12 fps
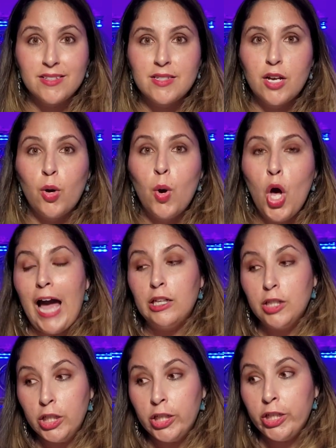So I
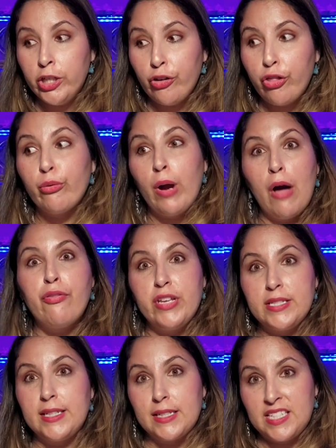learned throughout
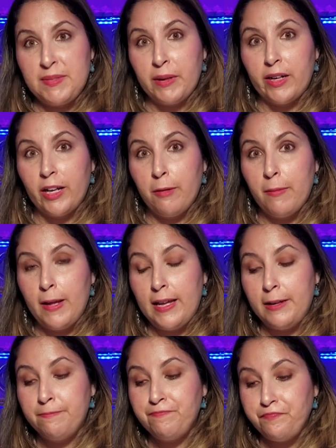this
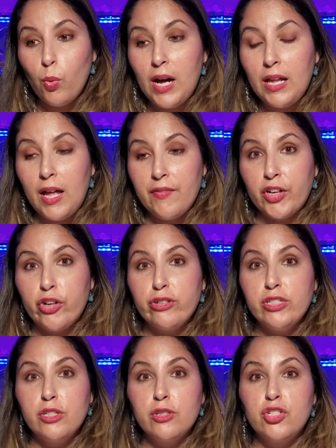experiment while on the
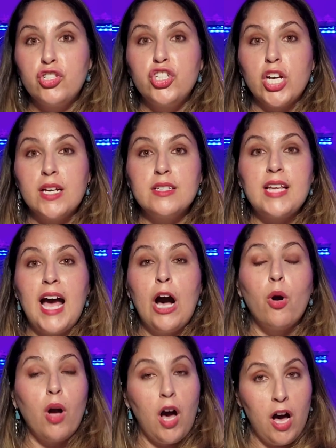cruise just
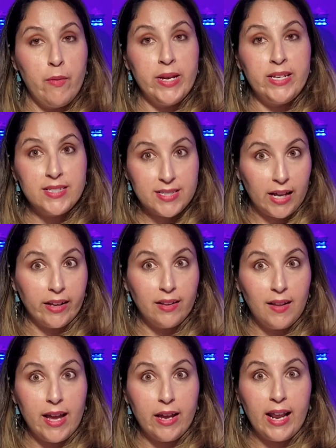how common
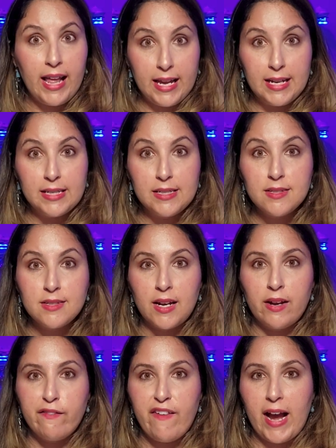cellulite is. And
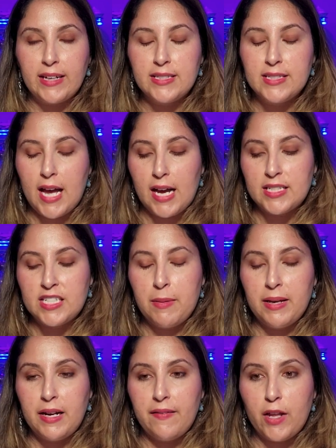in fact, it's
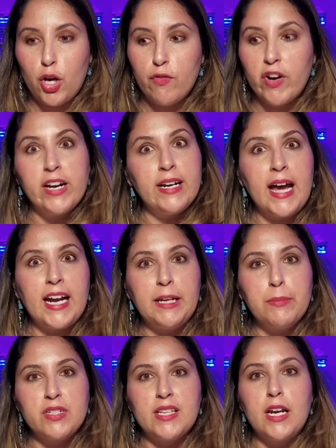estimated that over
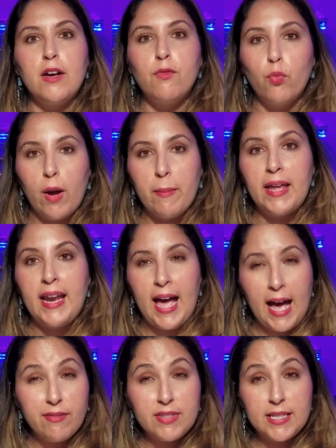90% of women
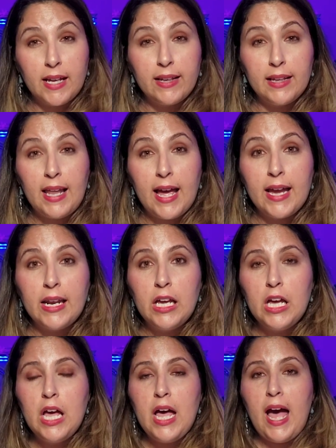have cellulite.
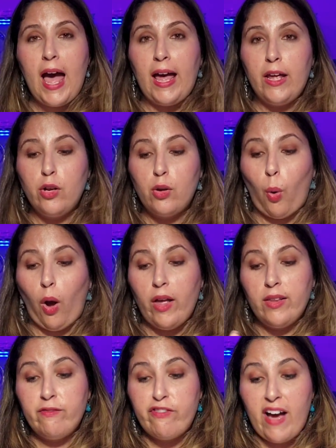And
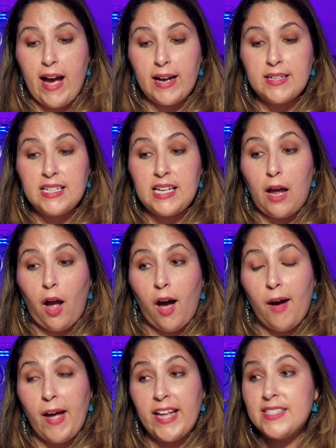in fact,
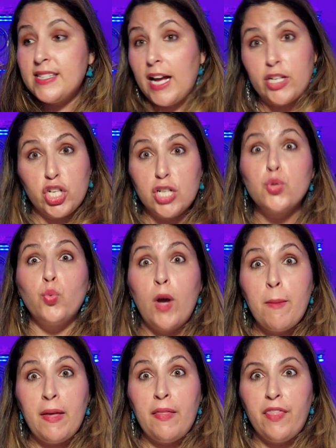it's not just
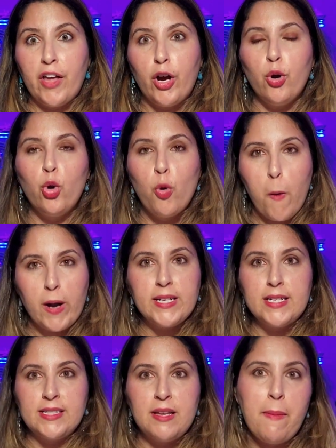women, though, who
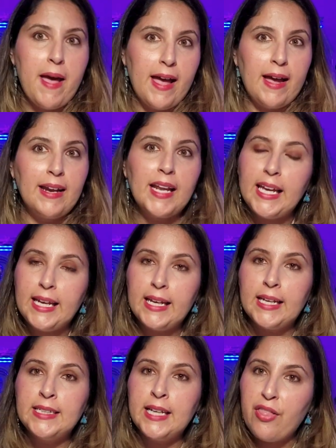participate
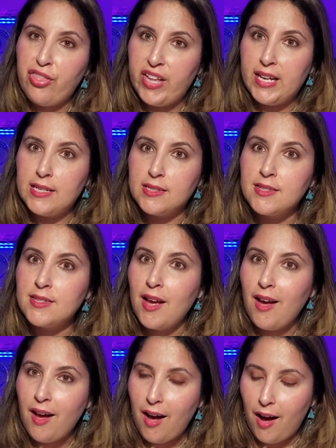in this
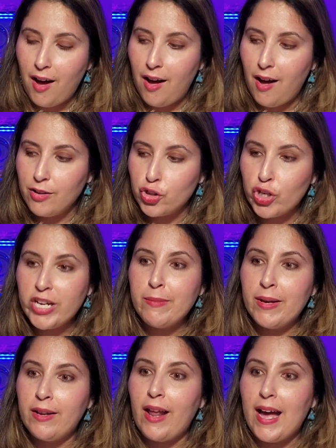
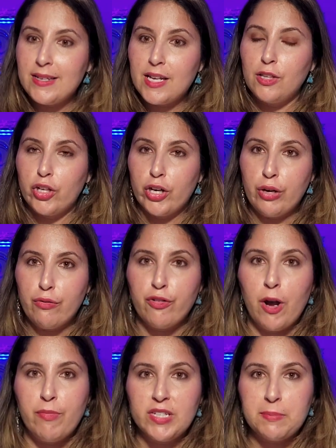treatment, as I learned
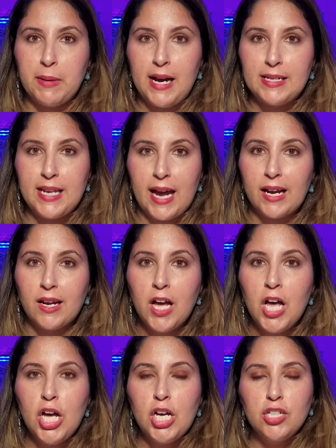from the spa tech.
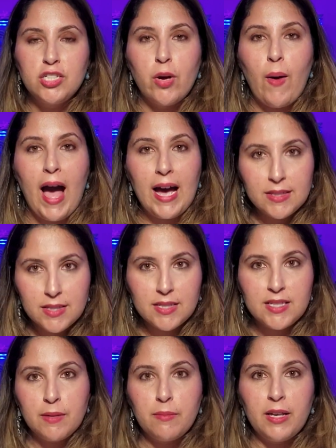So as the
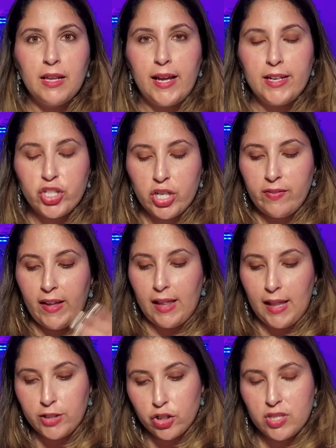
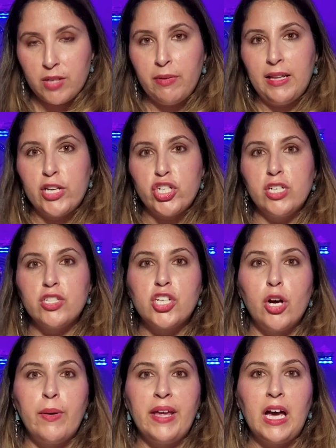electrostimulation is
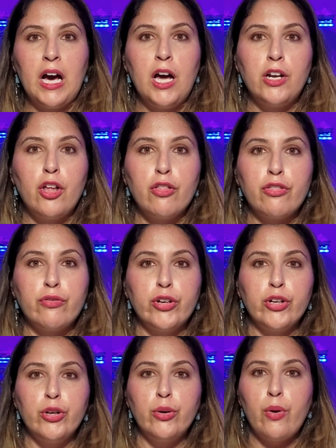going on
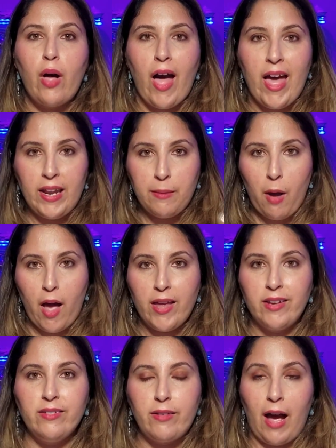through, and
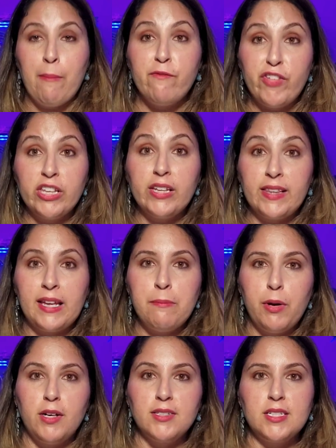I'm feeling the
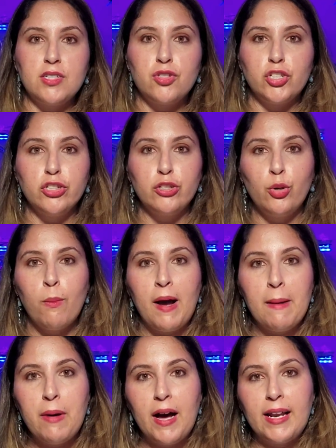impulses through
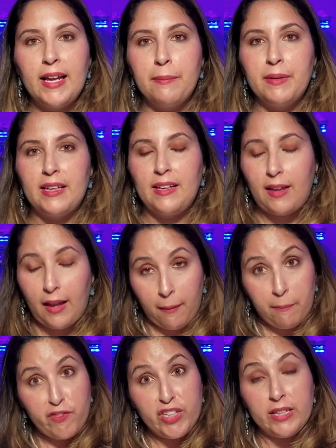my body,
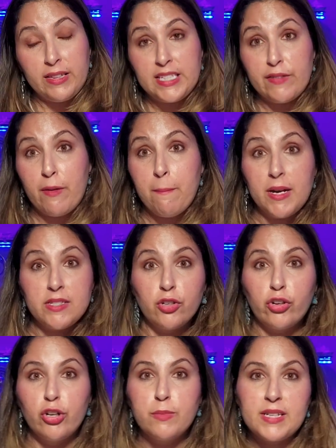I'm feeling the different muscle
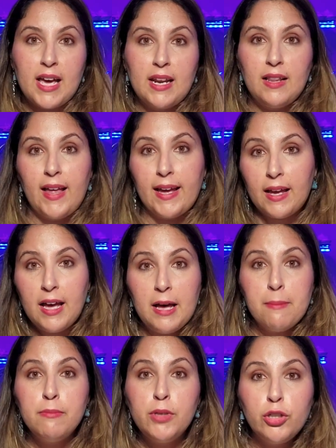groups kind of like
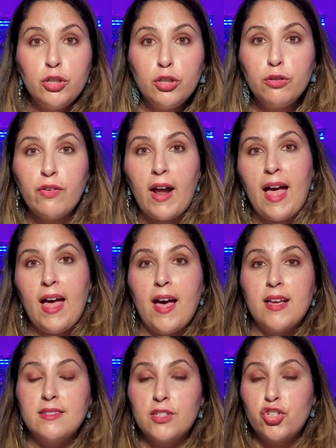move
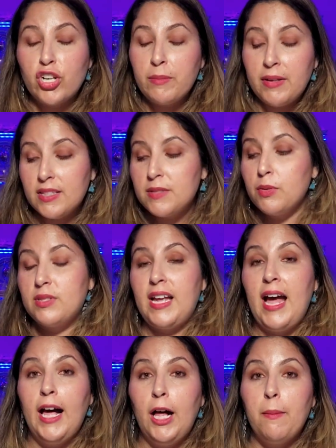as the treatment is supposed to
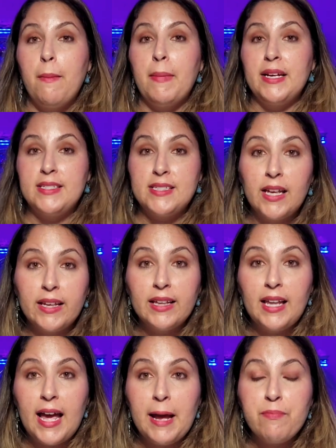help my
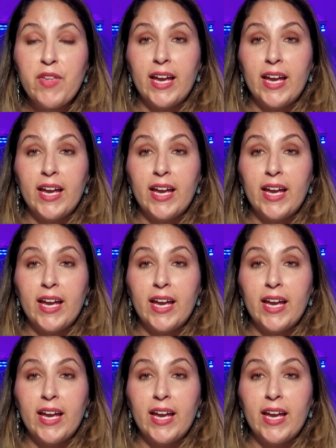cellulite.